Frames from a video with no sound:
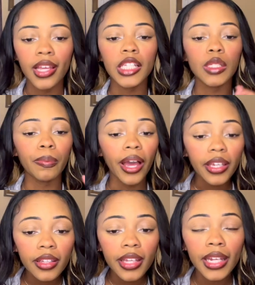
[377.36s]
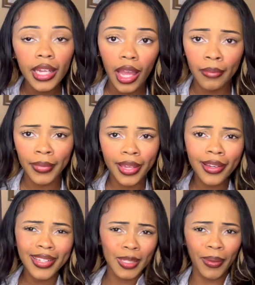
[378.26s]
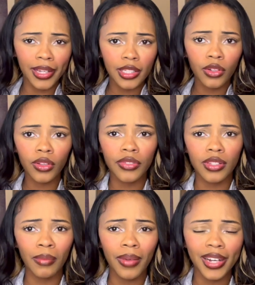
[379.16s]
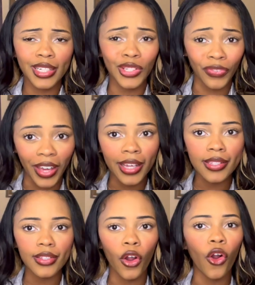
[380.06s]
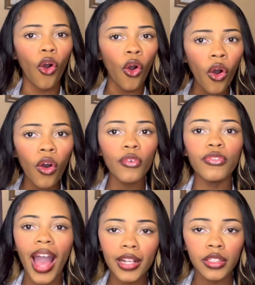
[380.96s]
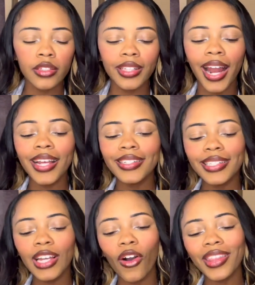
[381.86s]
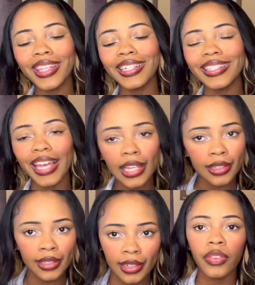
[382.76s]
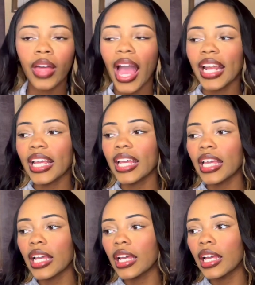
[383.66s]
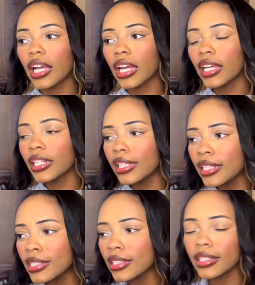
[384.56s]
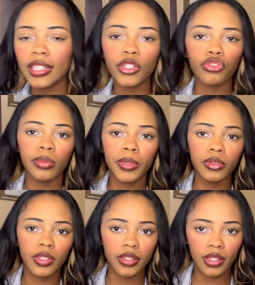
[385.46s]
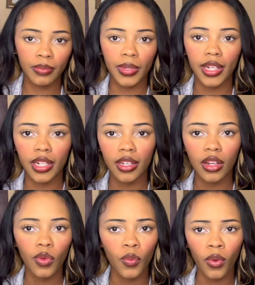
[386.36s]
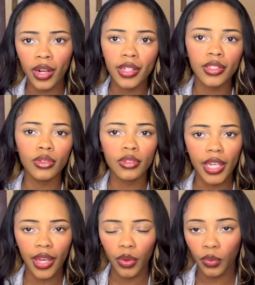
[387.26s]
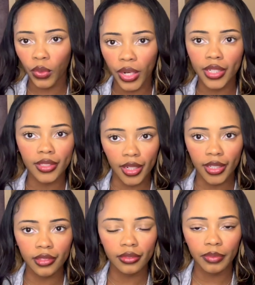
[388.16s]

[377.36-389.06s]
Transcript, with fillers: speculating, and making a spectacle of somebody's face are all factors that I see on the daily that could easily contribute to somebody wanting to get work done